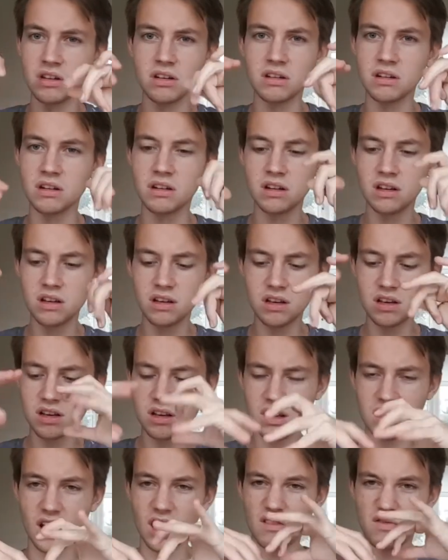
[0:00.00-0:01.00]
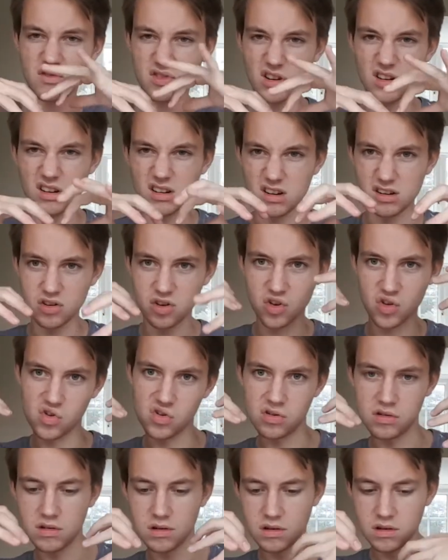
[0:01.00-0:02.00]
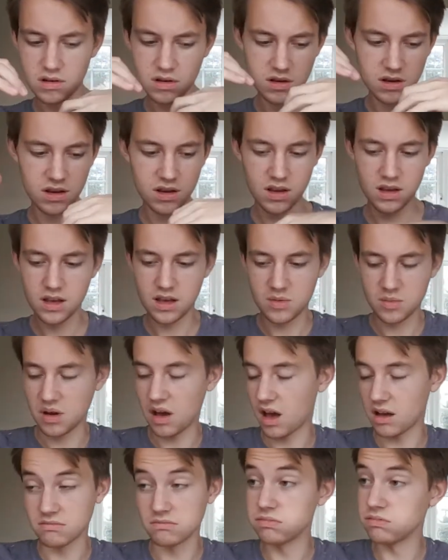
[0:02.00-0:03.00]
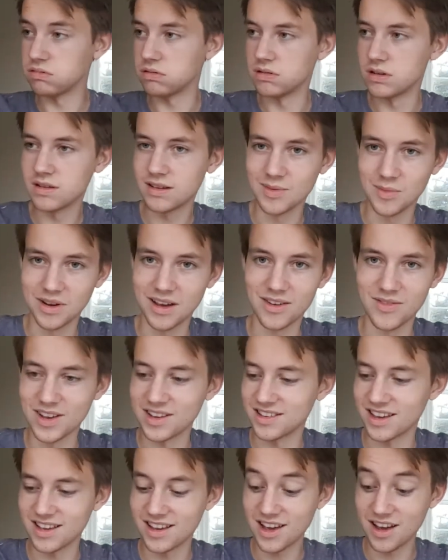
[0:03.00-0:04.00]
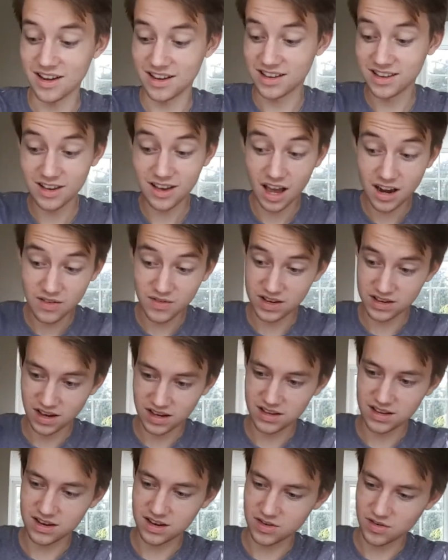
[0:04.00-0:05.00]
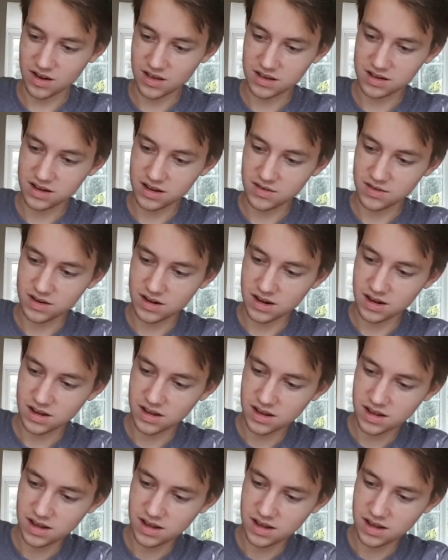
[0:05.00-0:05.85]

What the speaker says: and kind of dark, but I'm kind of excited to try this now, actually.